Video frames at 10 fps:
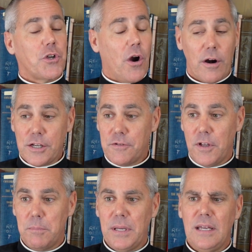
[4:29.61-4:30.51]

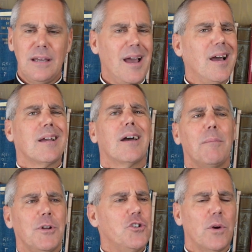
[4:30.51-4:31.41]
RSVP,
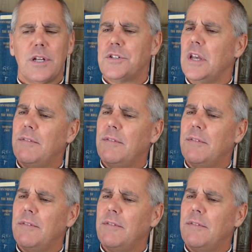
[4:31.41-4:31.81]
come and join us.